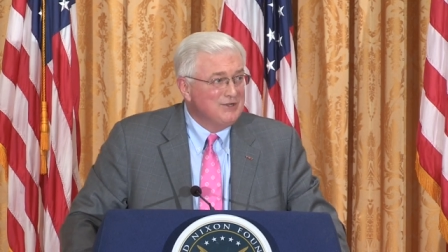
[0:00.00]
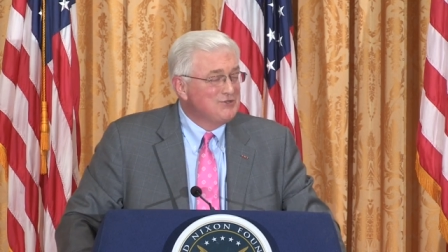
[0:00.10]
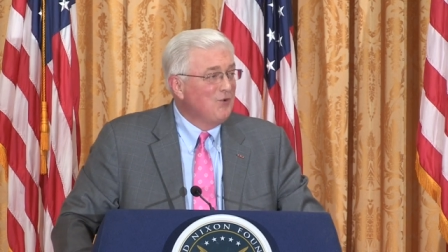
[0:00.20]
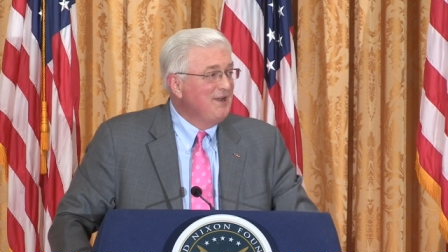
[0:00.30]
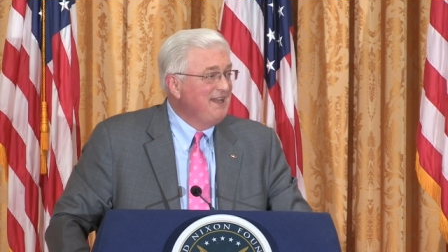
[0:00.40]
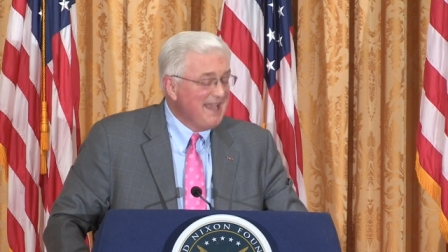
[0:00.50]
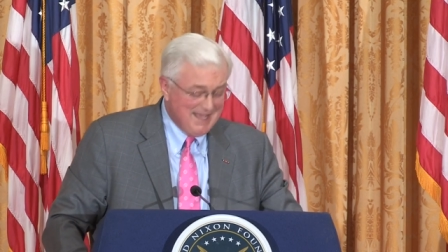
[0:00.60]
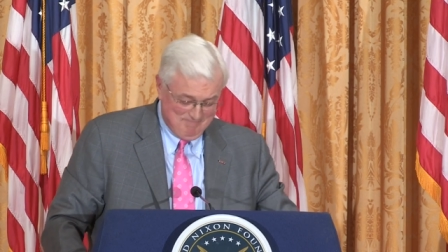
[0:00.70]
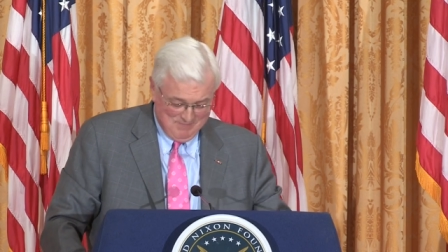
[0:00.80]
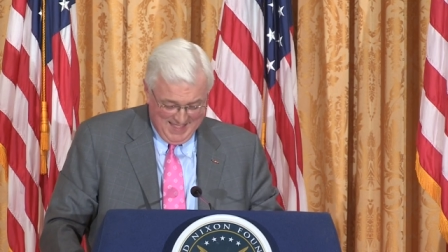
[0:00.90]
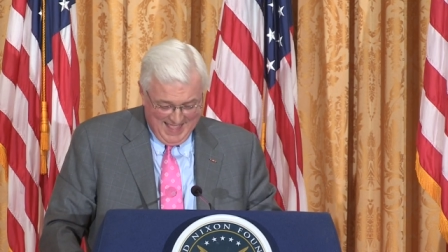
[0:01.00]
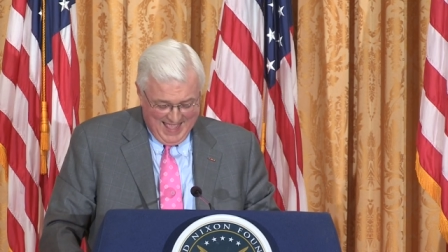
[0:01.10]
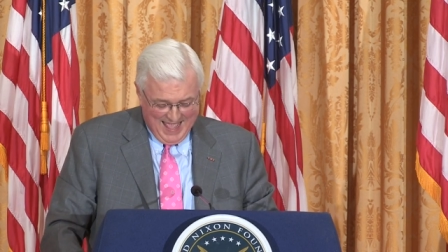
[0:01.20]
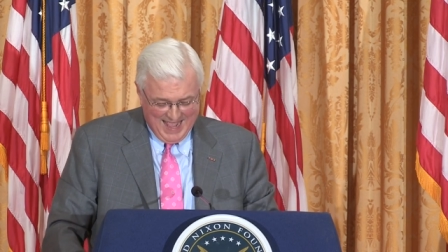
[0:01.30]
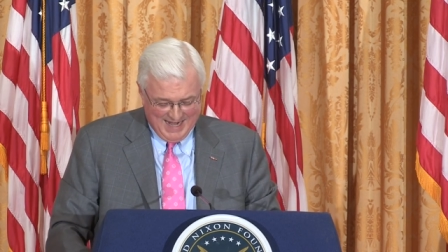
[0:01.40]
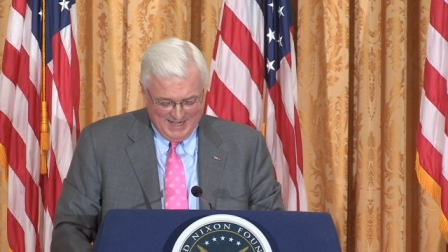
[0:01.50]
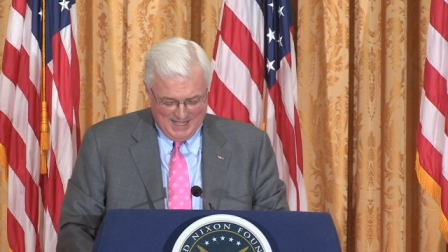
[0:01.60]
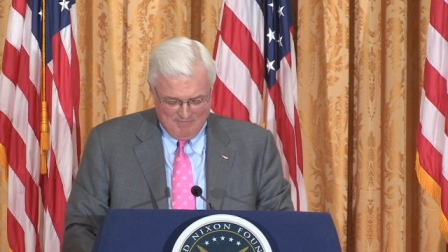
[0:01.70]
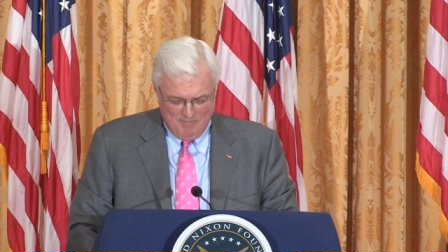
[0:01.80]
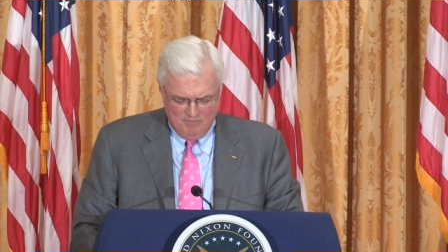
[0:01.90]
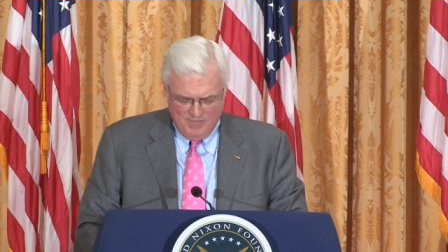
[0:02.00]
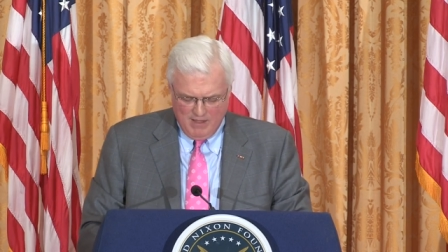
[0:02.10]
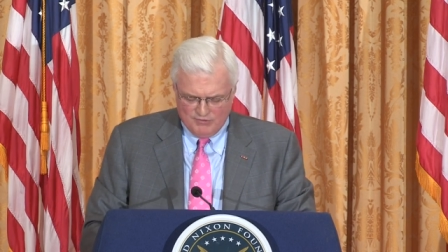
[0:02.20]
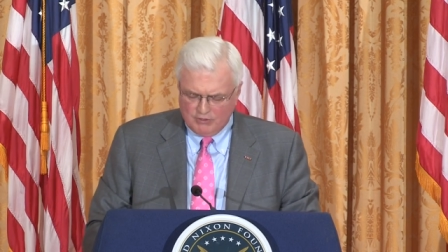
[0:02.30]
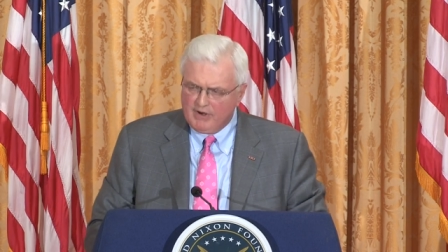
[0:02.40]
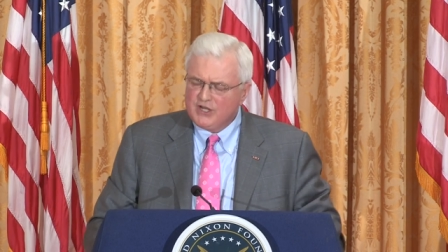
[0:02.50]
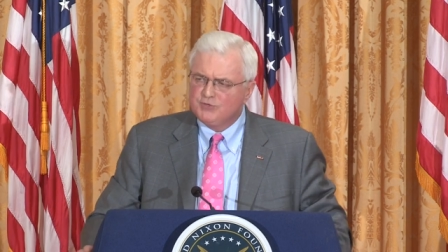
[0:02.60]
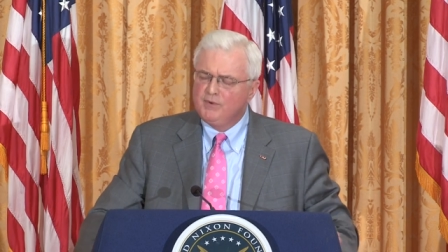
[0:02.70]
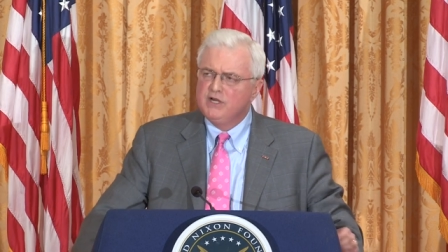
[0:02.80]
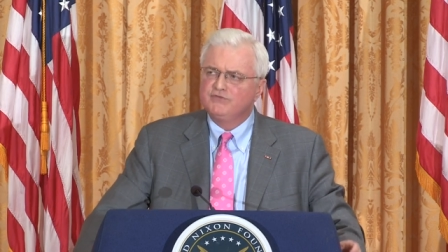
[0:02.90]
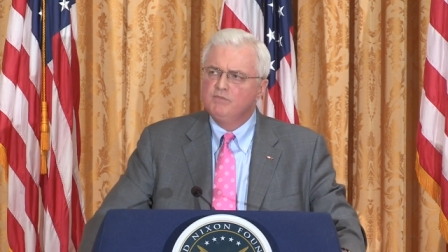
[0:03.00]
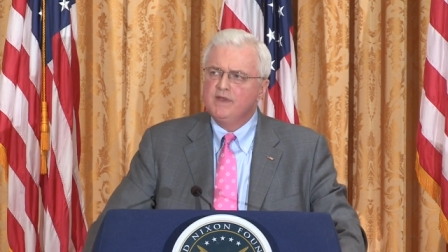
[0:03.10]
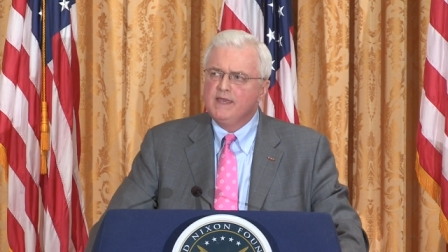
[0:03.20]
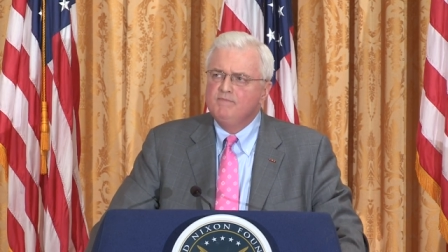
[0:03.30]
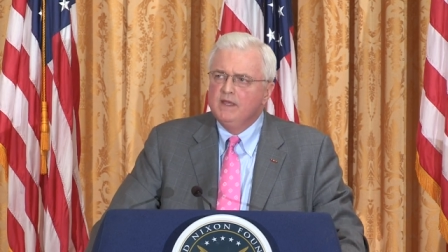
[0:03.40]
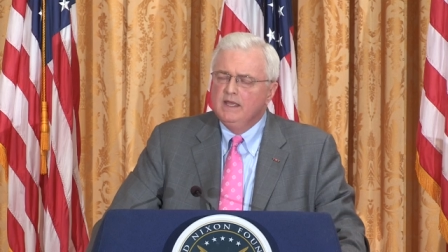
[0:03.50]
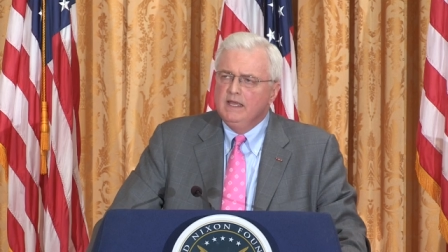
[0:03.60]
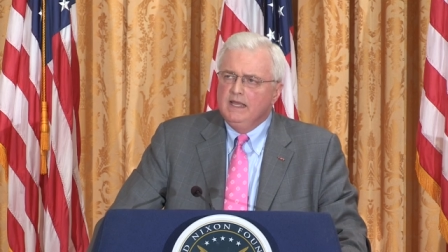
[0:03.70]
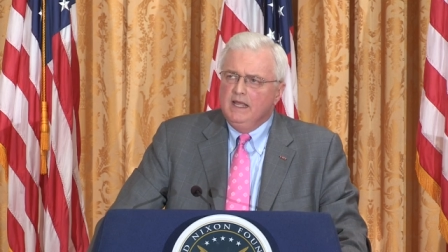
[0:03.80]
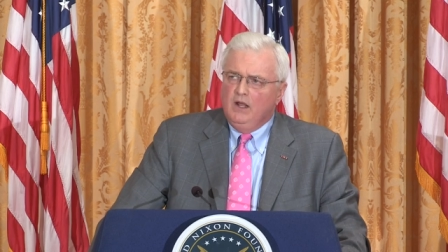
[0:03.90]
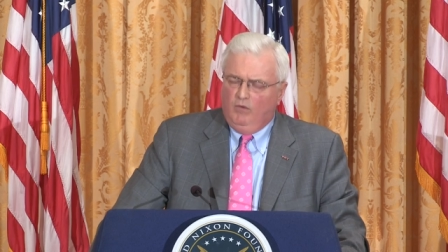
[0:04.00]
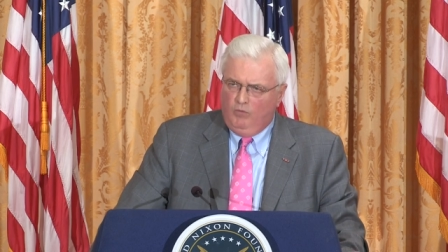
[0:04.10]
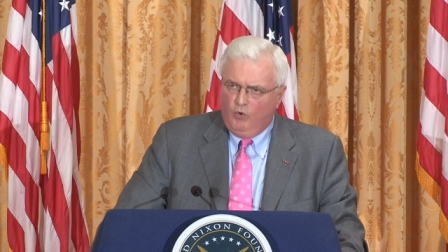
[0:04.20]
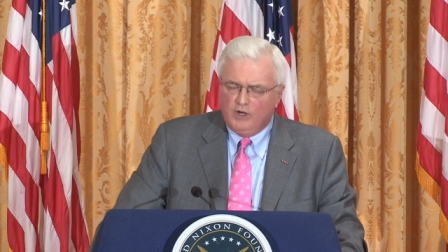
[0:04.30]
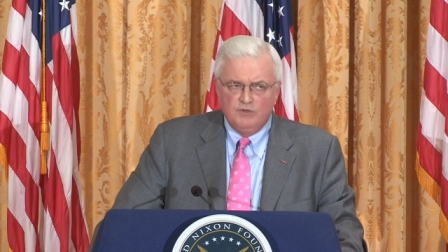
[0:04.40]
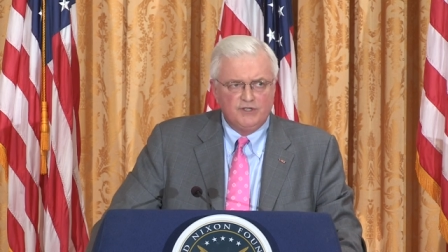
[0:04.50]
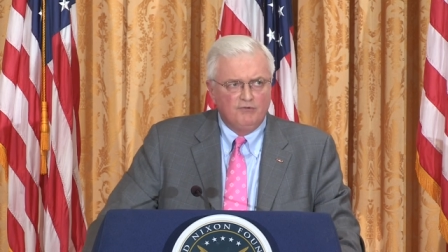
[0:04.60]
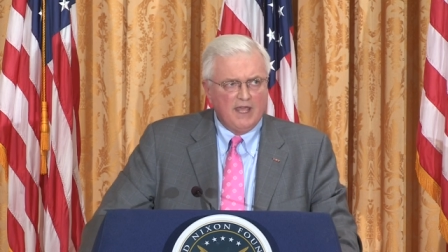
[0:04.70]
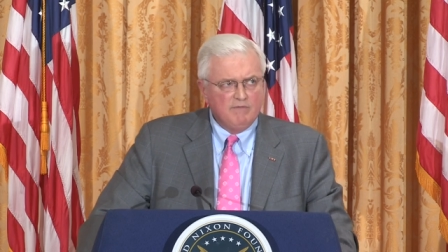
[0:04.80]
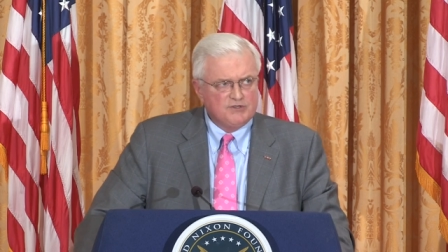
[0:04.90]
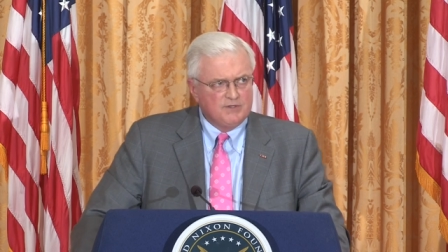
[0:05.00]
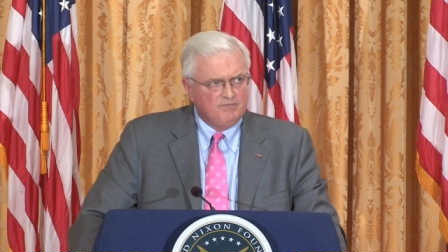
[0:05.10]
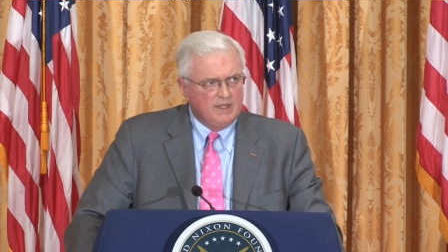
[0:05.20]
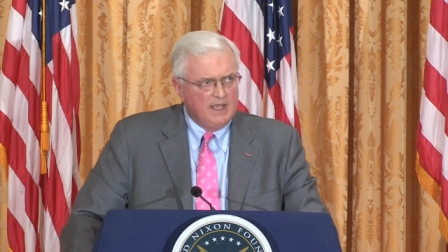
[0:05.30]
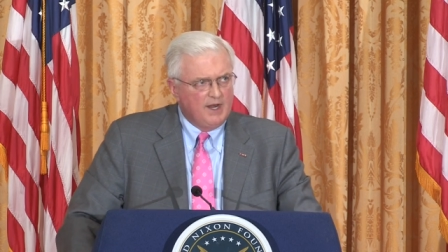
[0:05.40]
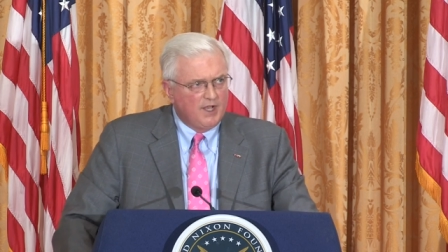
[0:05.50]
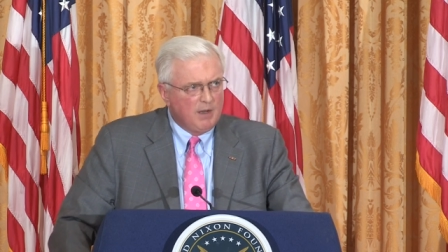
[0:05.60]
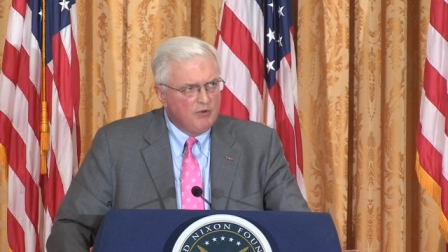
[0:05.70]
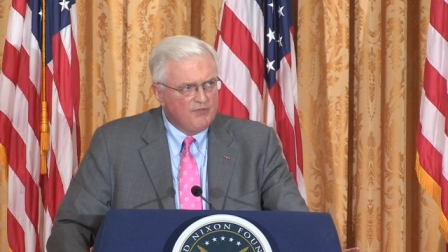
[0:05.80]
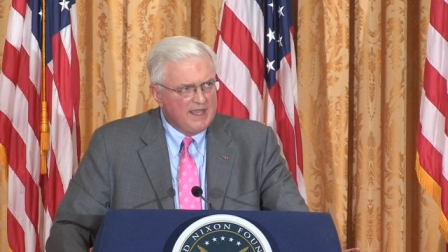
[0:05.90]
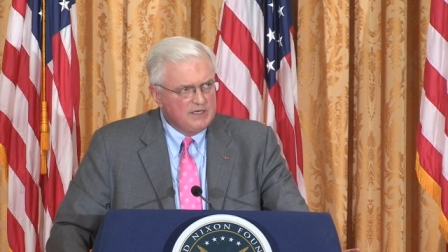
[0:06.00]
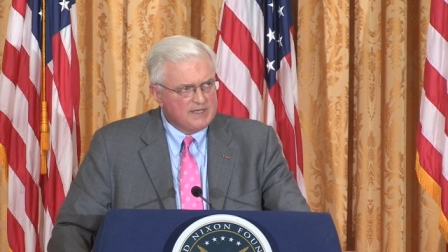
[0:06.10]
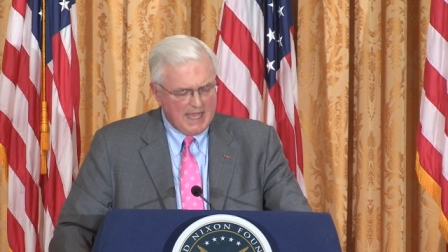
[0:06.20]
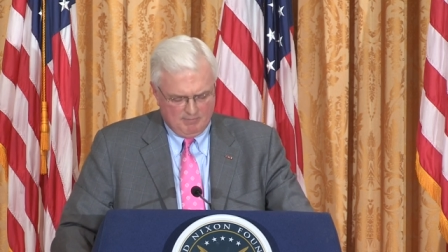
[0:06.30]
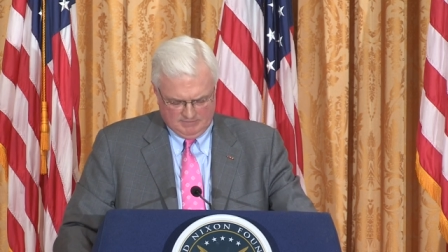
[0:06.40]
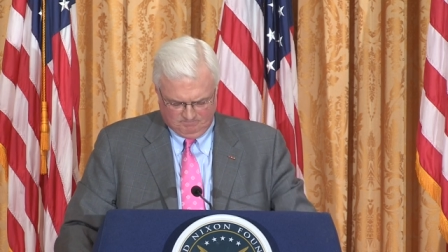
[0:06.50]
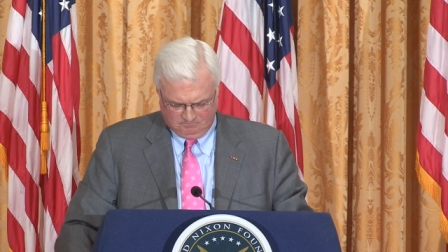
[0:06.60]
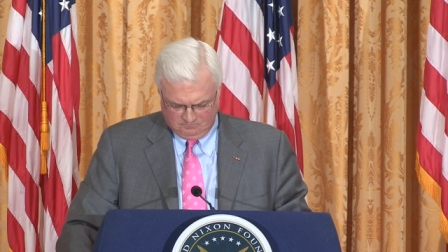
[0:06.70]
So we did. And uh, it was a great experience for me working with General Davidson, and a couple of things happened.